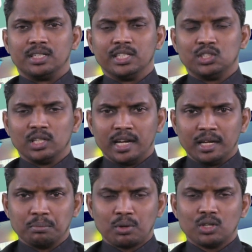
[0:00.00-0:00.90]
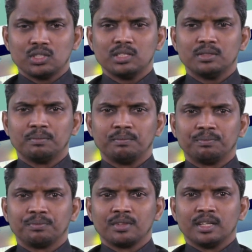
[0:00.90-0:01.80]
teaching learning process.
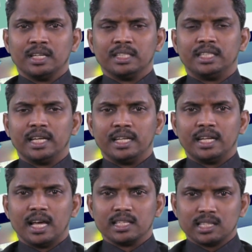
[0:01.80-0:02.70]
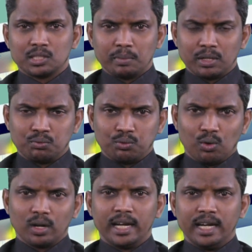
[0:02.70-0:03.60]
Then assessment
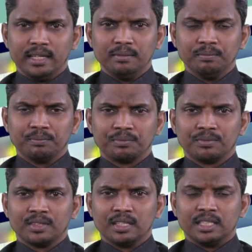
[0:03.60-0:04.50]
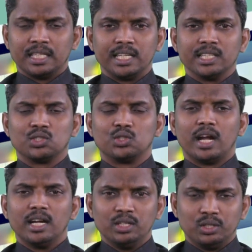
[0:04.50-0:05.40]
for learning, that is
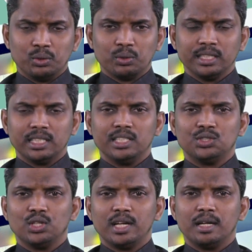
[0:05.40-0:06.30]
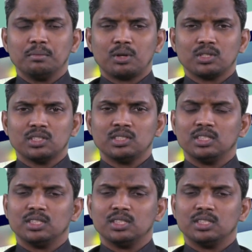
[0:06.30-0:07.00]
done during the teaching learning process.